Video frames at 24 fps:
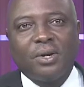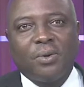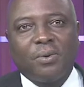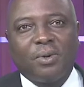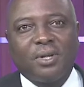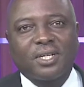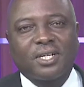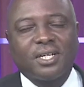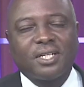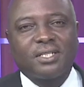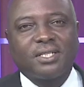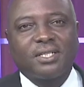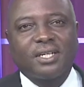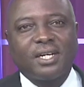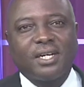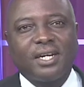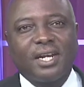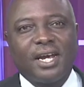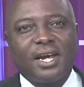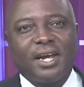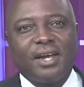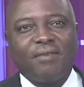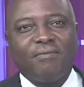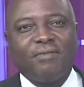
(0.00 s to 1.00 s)
Well, good
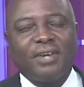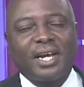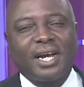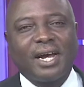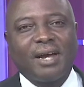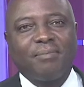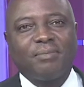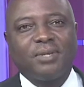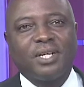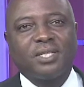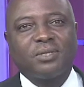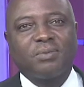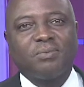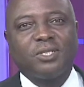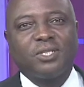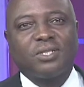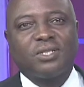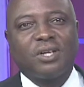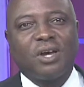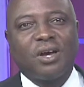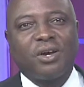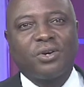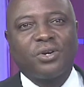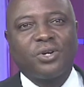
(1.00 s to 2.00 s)
Sunday evening. I'm Desmond
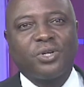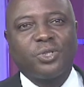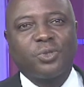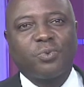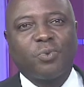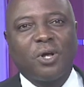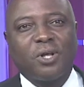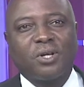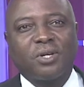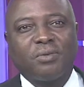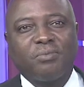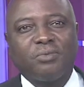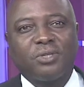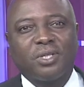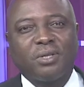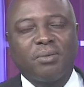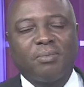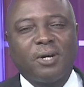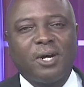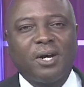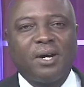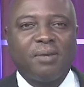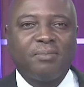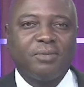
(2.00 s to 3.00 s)
Saunders. Welcome to the
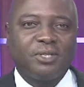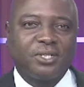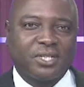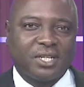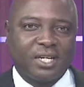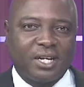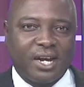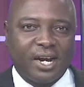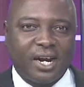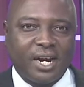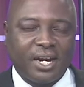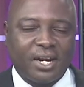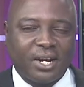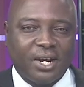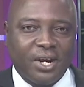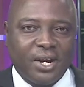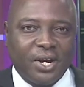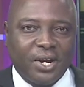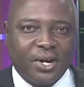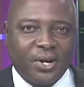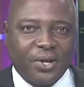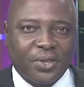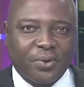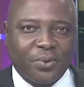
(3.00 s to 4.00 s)
Bahamas Tonight,
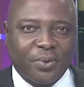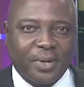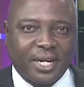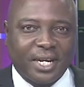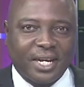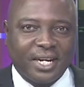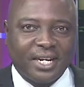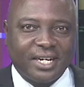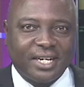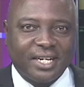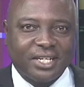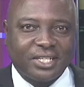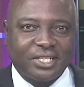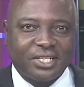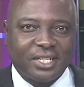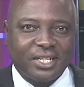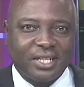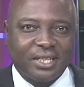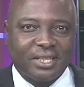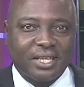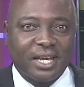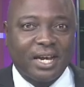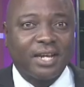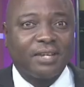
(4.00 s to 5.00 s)
the weekend
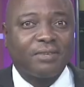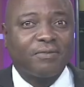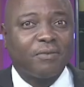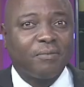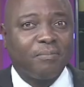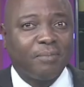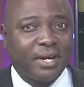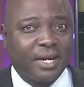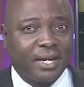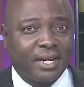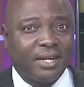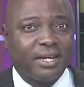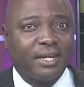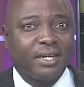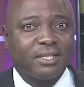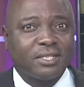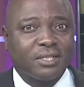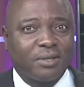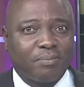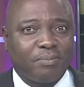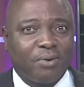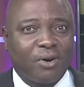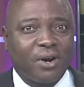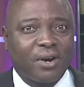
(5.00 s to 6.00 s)
edition. Thanks for making
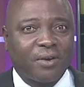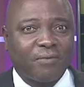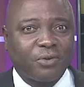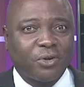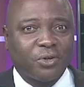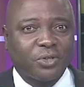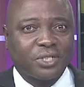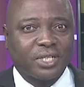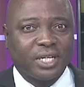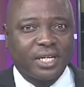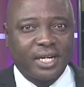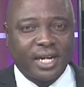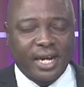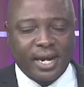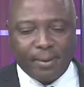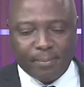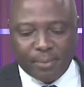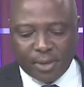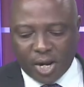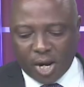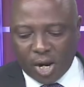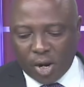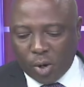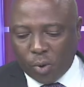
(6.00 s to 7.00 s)
us a part of your Sunday.
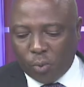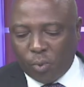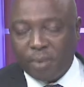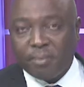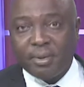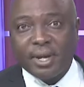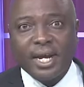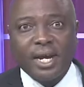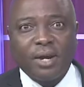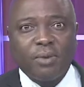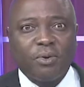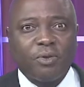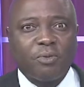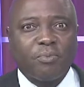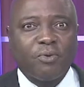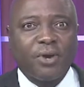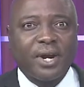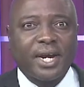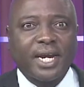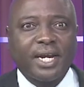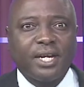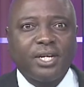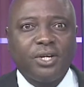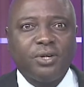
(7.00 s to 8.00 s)
We begin with
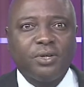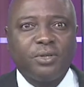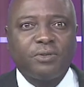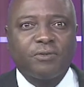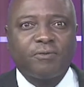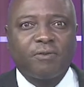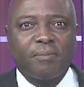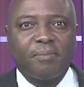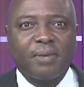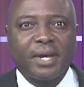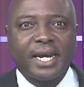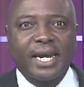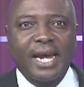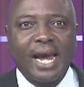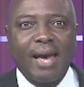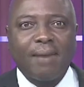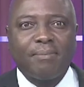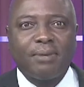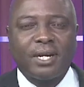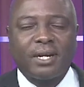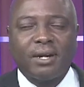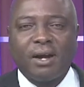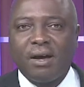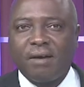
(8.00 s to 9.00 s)
breaking news from the
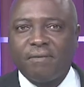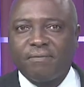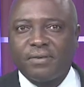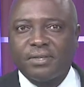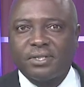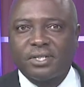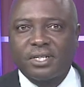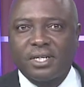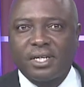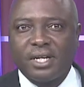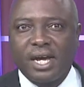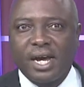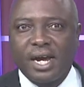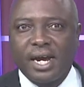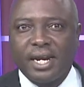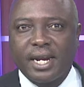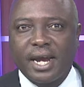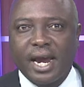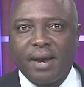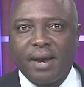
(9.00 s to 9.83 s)
Cabinet Office tonight.